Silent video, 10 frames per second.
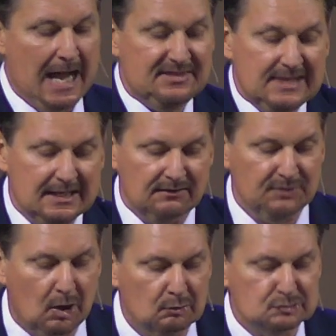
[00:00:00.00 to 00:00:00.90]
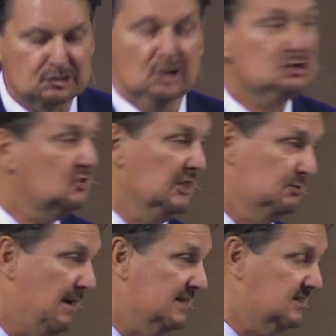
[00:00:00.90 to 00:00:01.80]
I think of those
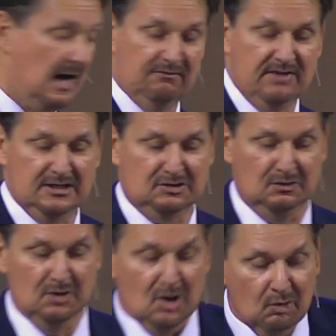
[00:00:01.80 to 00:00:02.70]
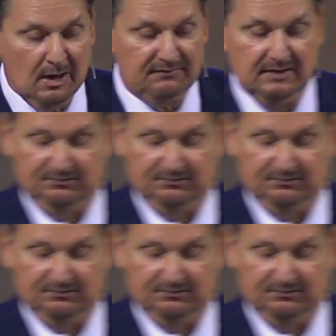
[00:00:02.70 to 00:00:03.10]
since my salvation who have